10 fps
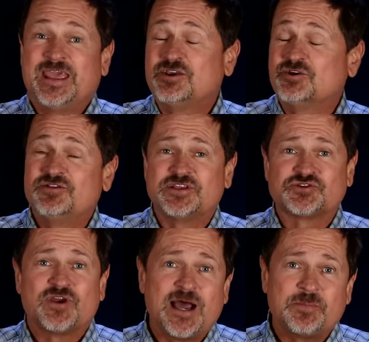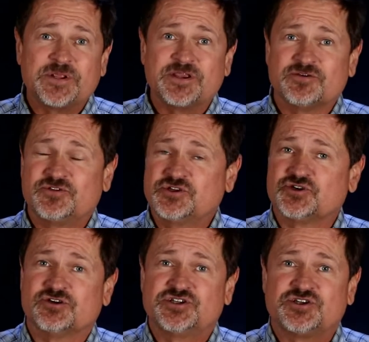Hey, good things are happening here at the
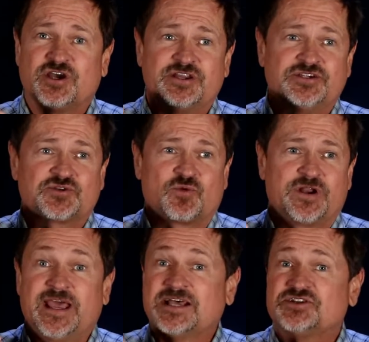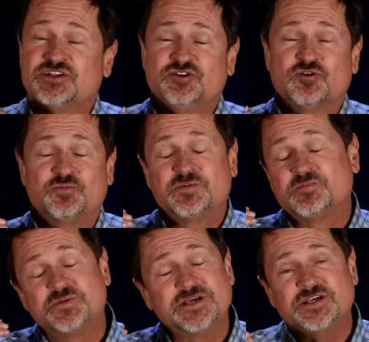church. I just want to ask that you'll
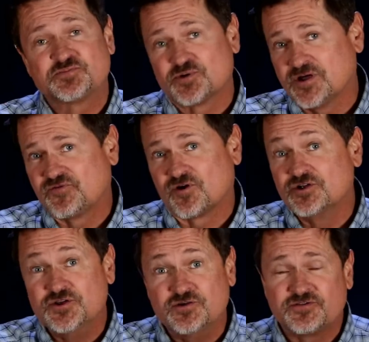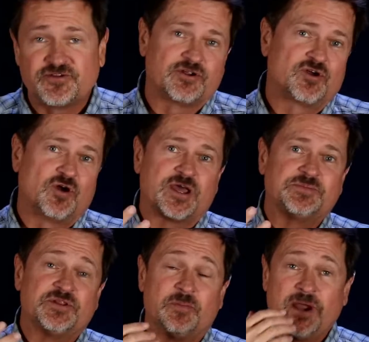please pray for our youth that are going
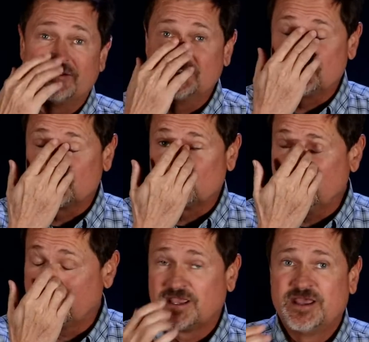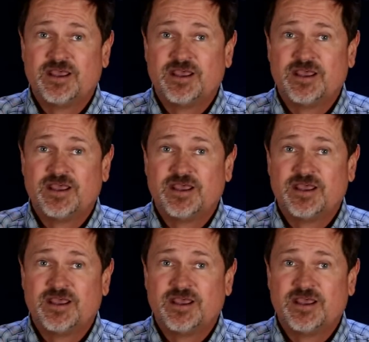up to the mountains this week.